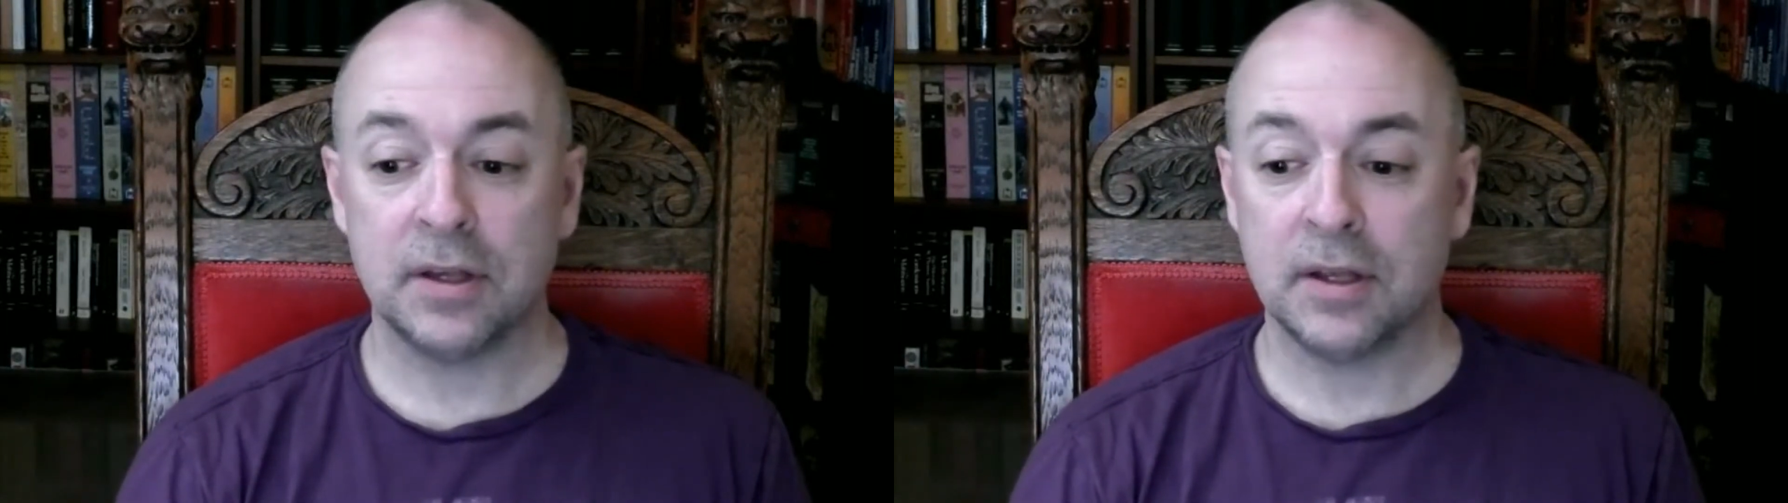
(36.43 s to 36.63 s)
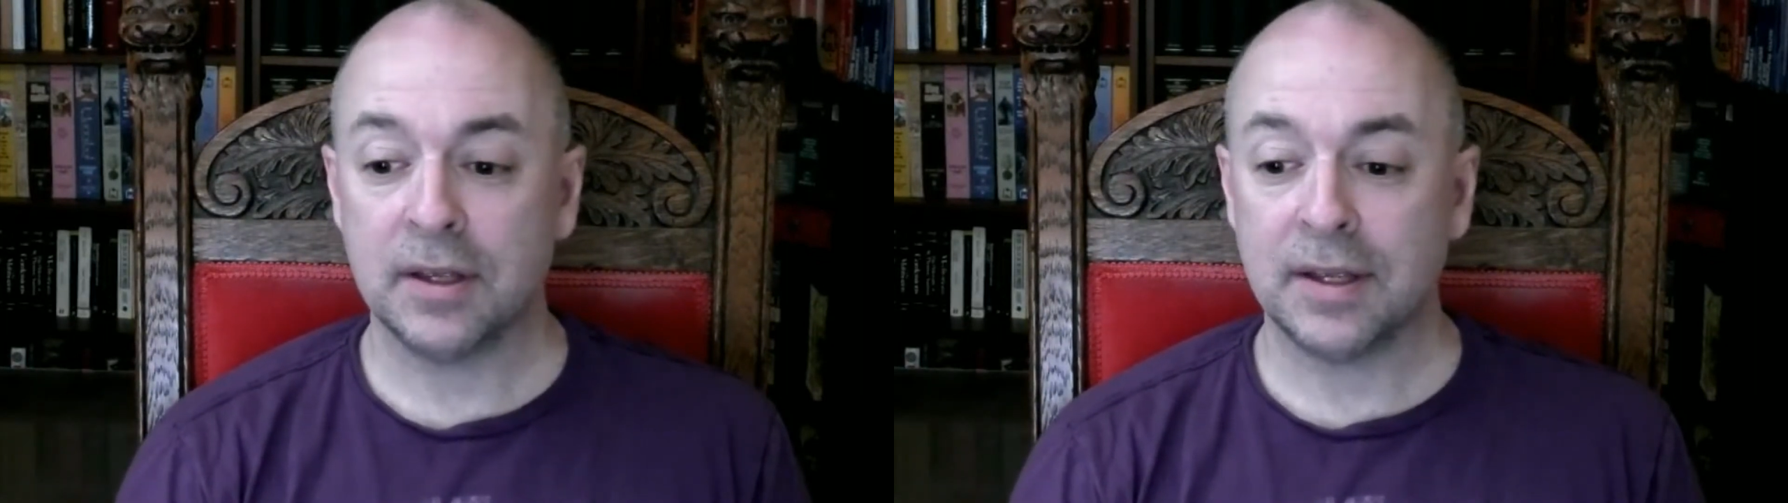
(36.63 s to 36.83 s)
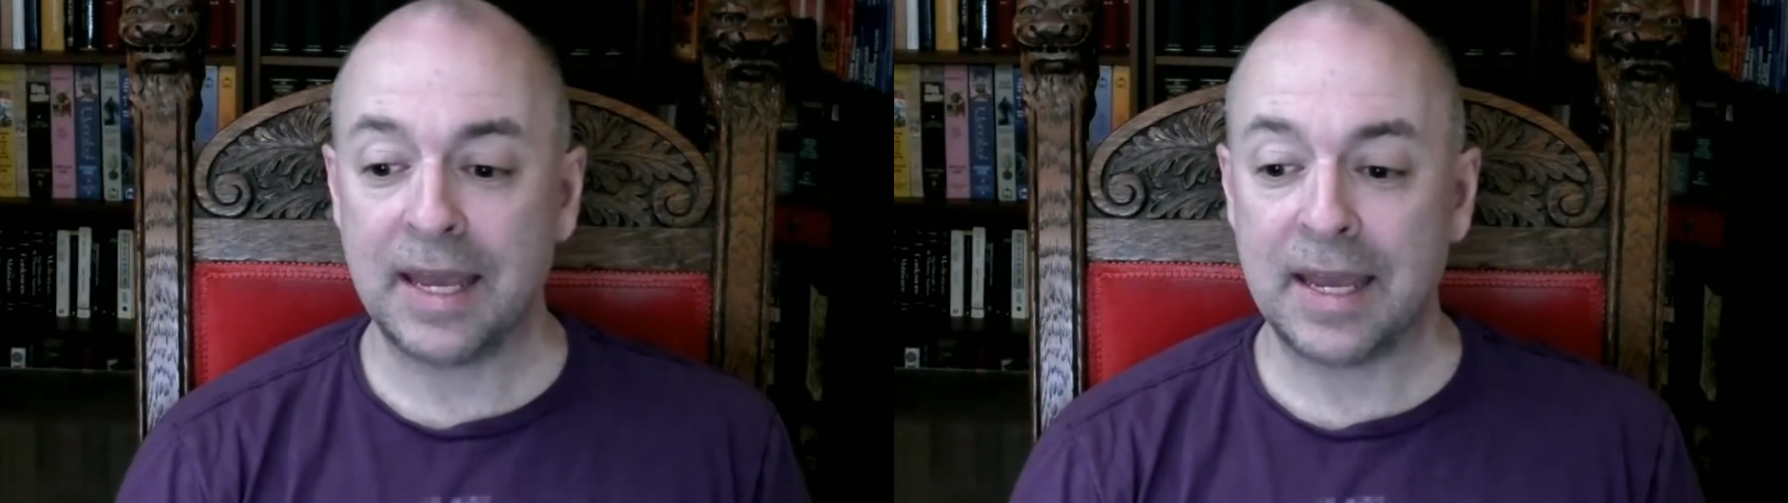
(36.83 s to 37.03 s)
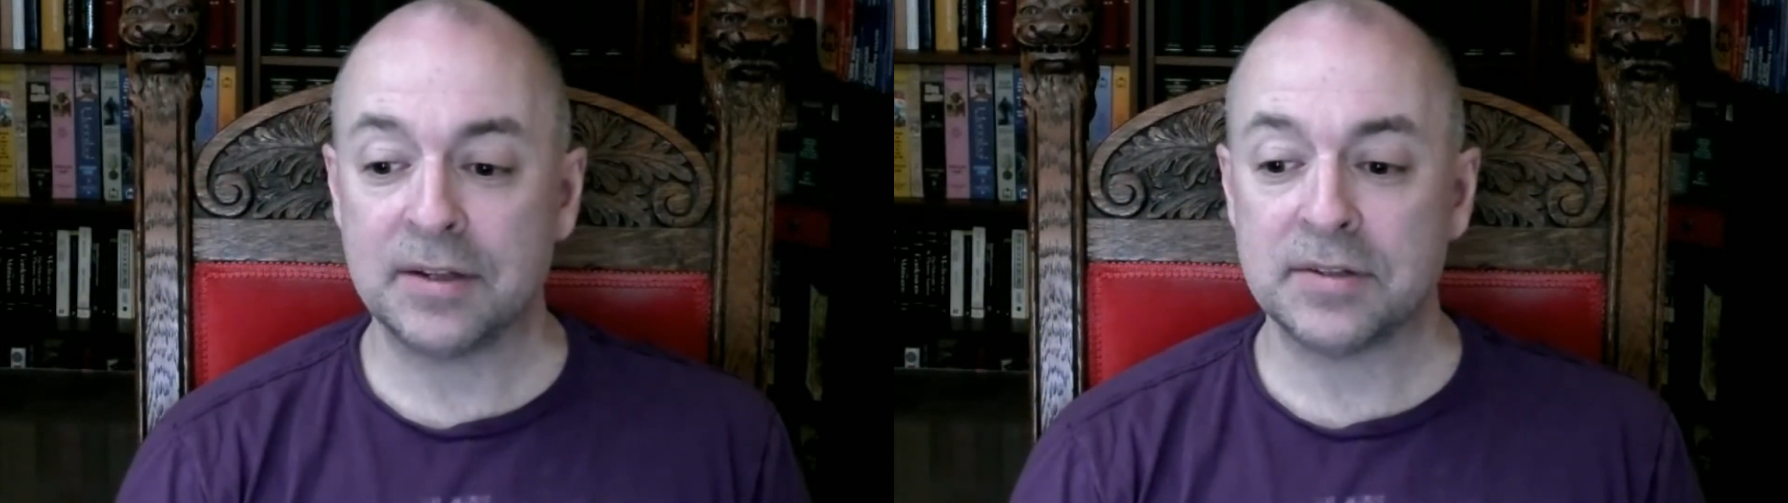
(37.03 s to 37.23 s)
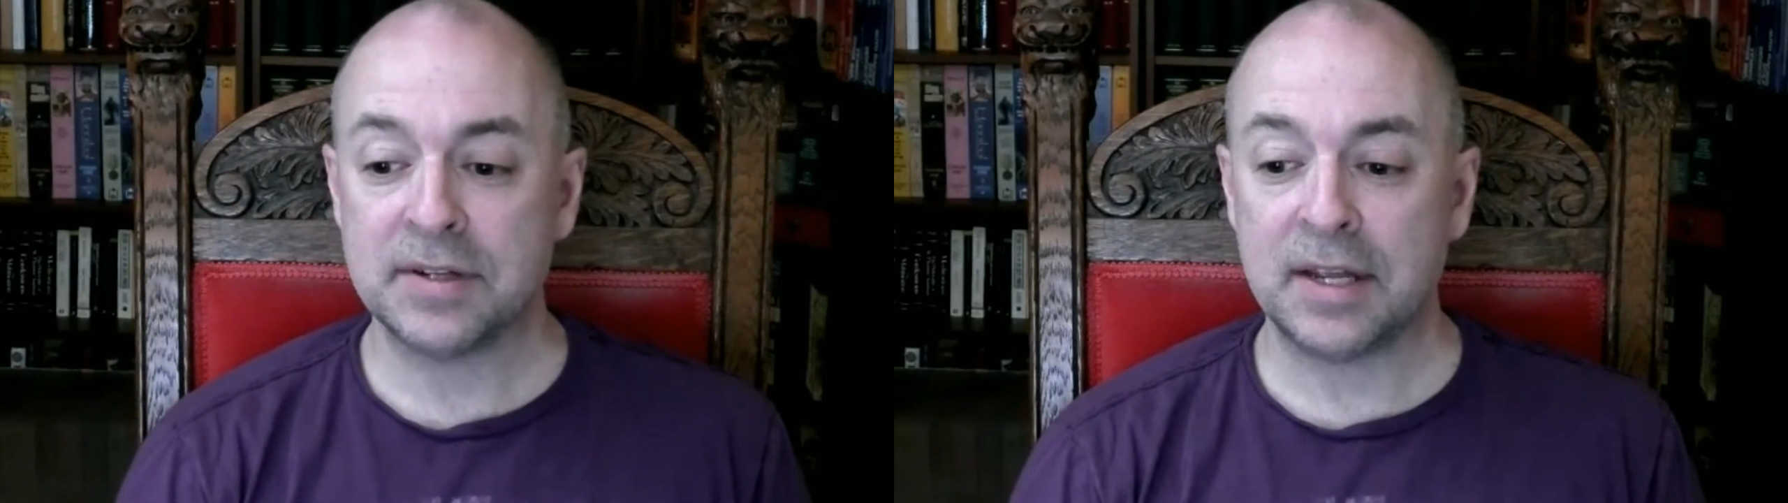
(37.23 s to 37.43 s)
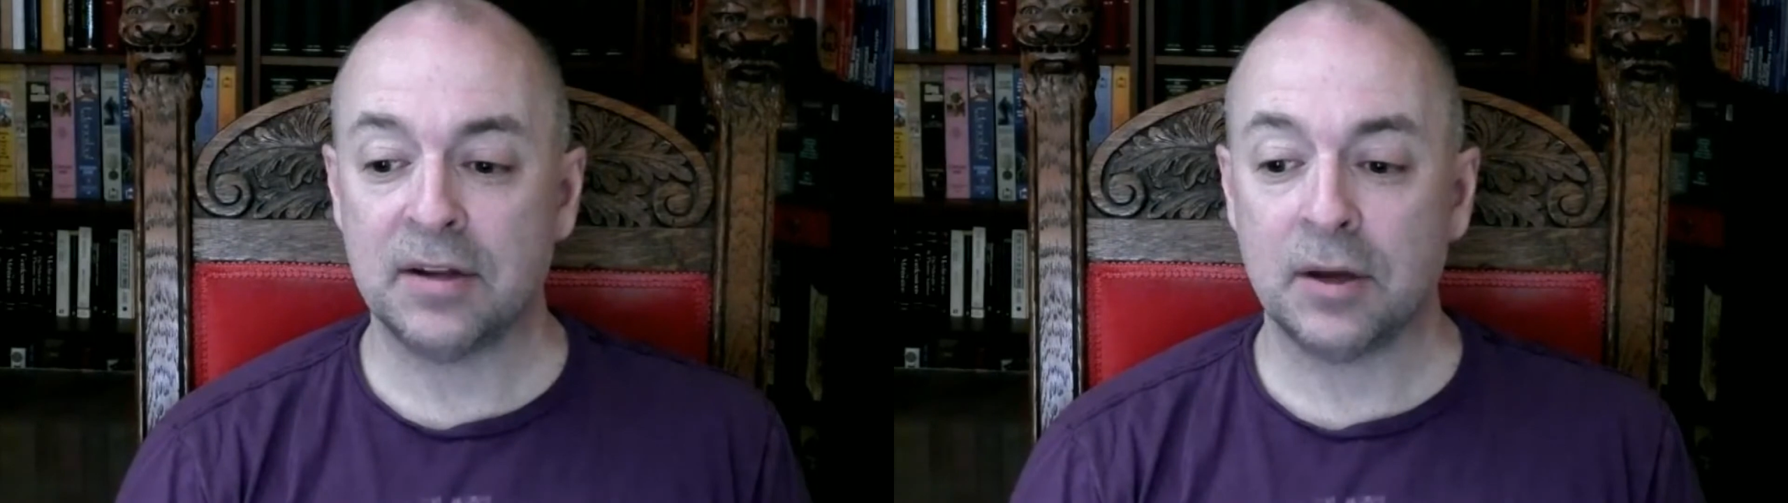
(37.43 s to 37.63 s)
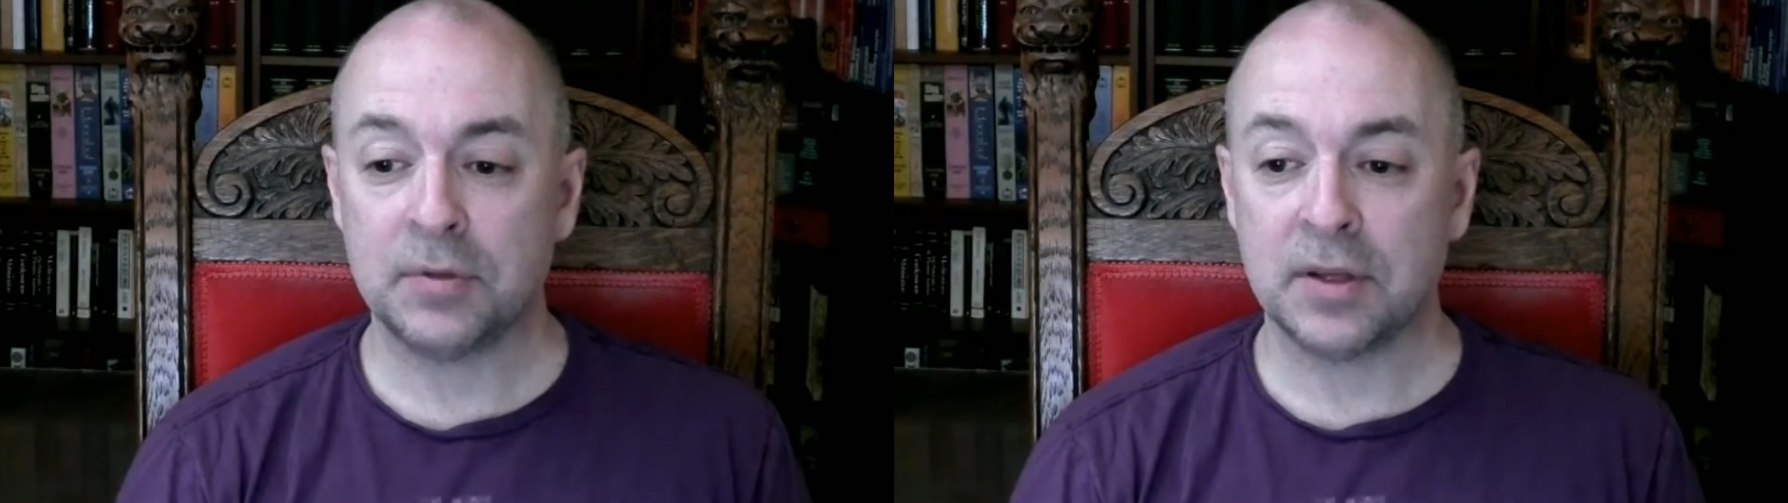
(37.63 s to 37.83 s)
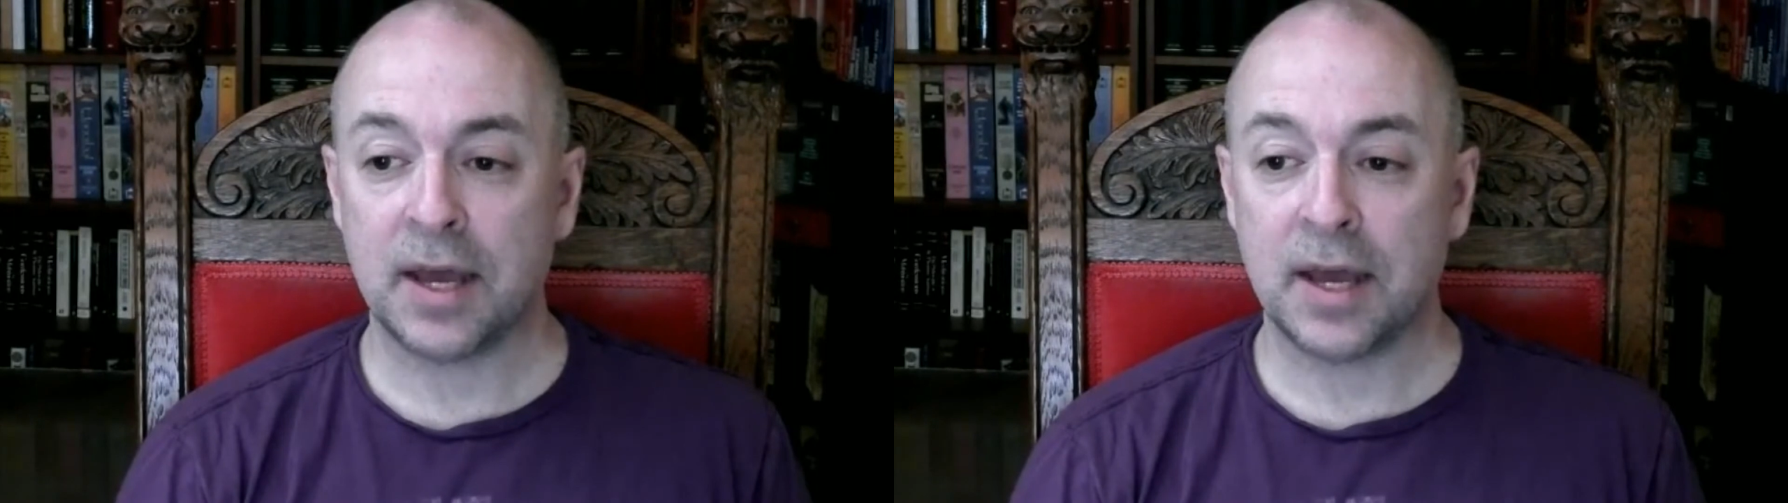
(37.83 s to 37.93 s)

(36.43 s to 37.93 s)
can't stand up to that.